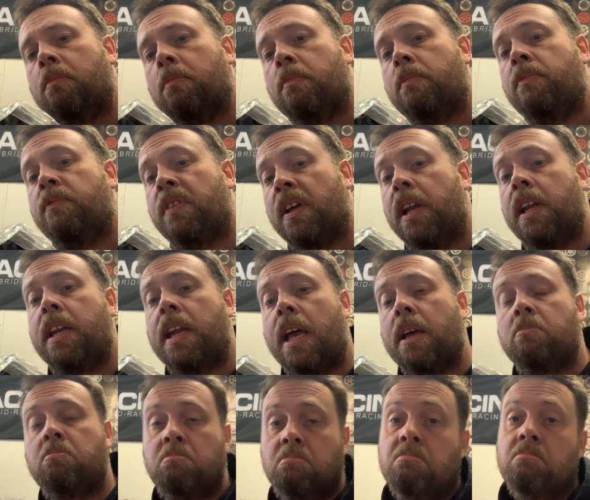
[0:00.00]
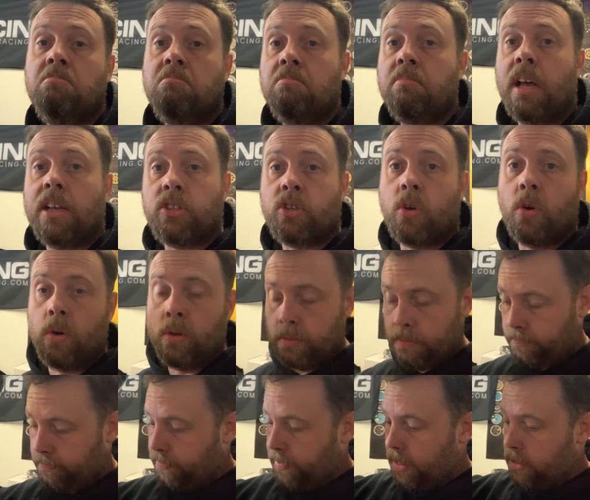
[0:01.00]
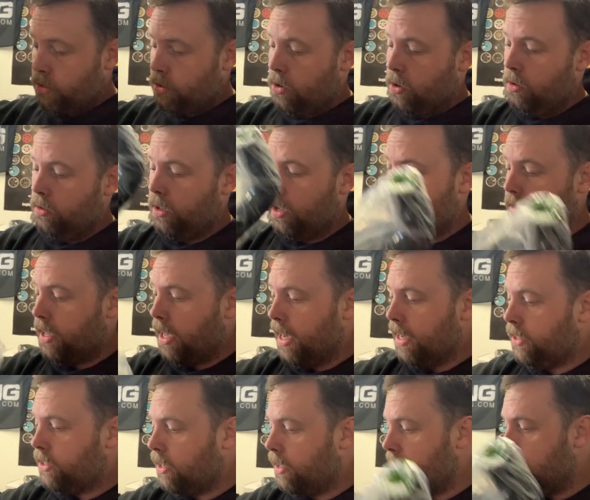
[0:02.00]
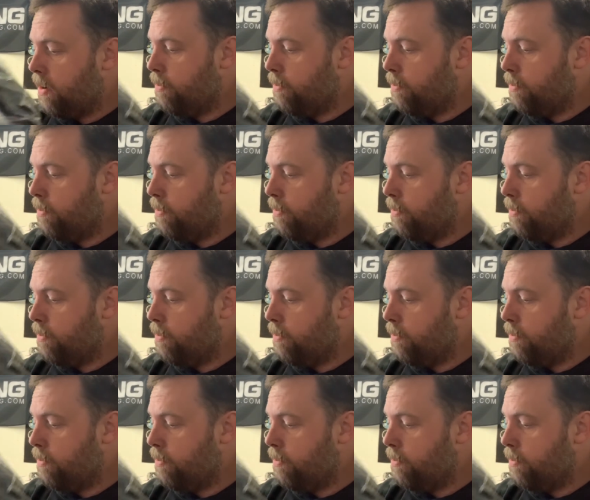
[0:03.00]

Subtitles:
Filler neck. That's cool. That's cool. Okay, so they're